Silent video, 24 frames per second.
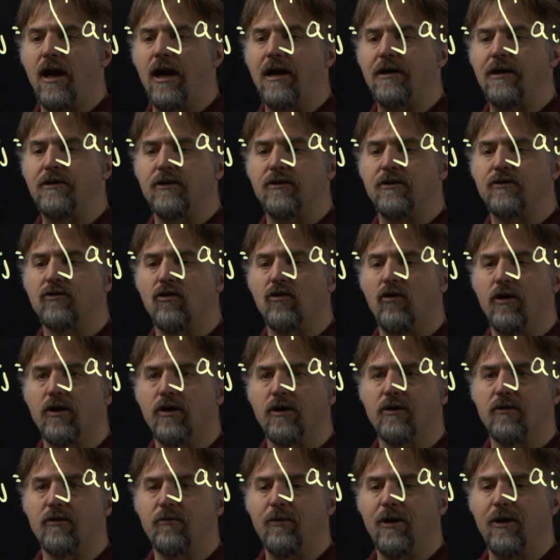H is
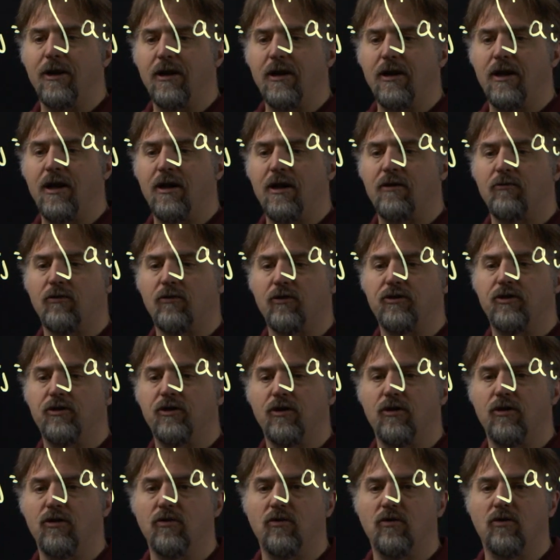going to be equal
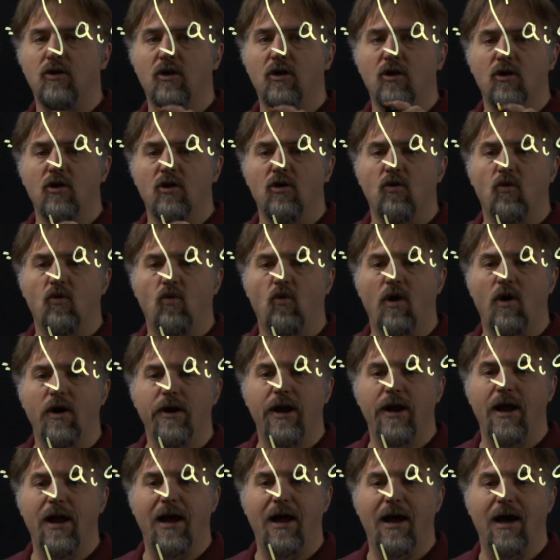to
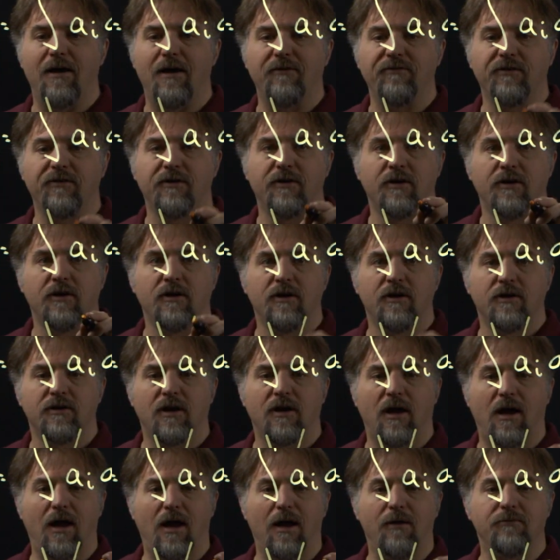1/2
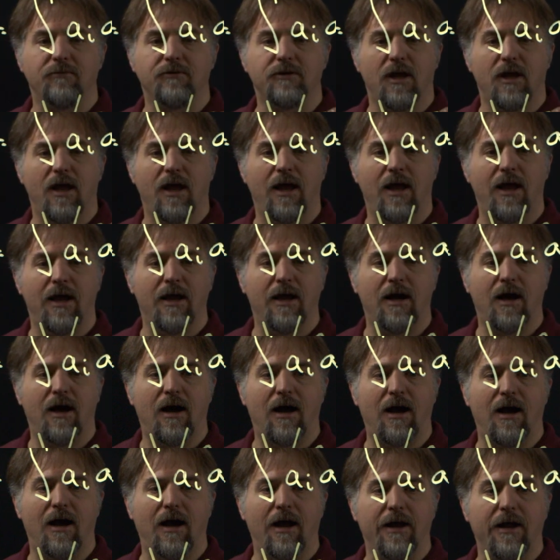times
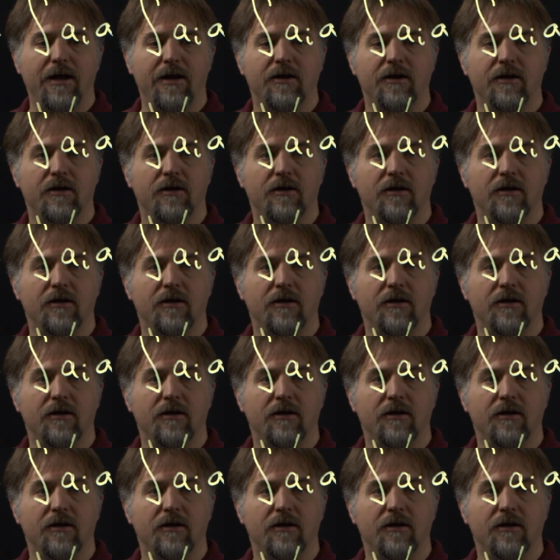AI